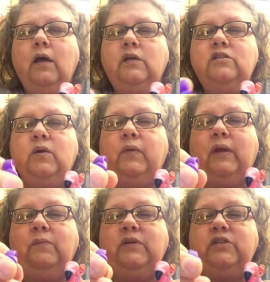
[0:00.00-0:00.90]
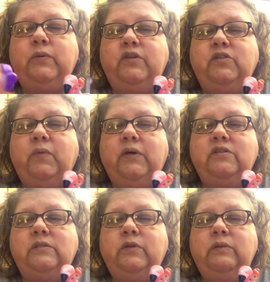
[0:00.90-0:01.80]
So what I'm going to do with these rings
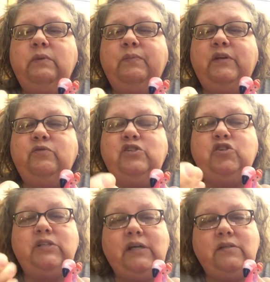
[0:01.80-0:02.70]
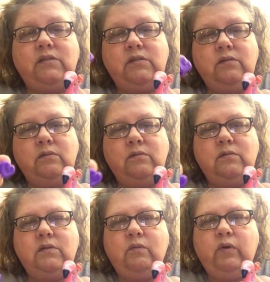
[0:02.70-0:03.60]
is put them in my treasure chest.
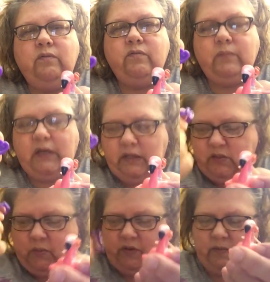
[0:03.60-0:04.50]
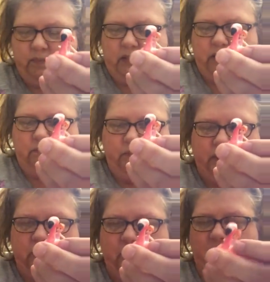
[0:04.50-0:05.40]
So if my kids want them, they can
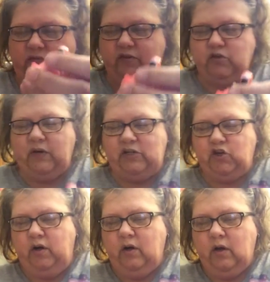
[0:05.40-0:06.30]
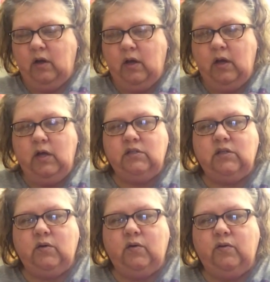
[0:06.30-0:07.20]
pick them out for treasure.
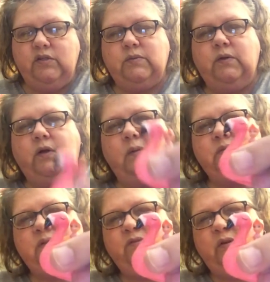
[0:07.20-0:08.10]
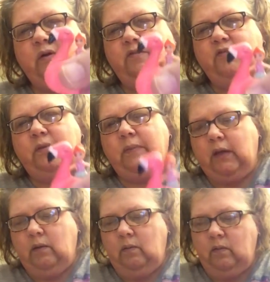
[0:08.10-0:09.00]
So this one comes with a
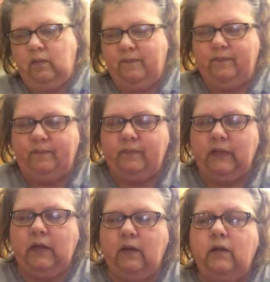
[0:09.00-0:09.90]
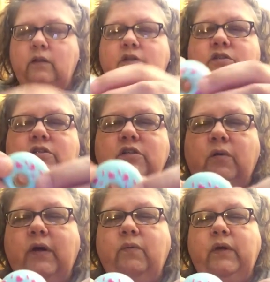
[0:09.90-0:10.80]
flamingo. There's a
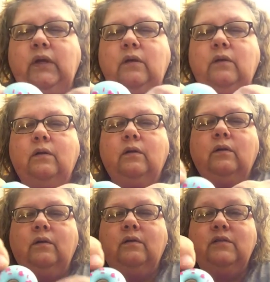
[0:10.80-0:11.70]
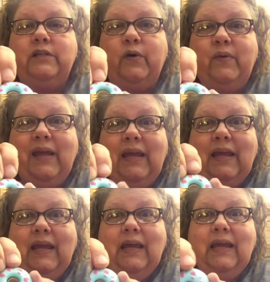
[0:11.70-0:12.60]
donut one.
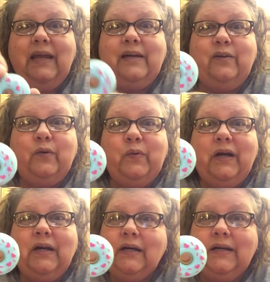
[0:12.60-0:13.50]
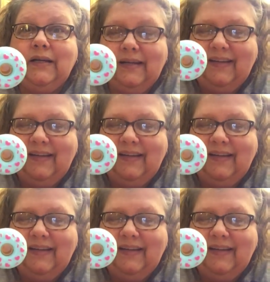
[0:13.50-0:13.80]
Tony, a donut.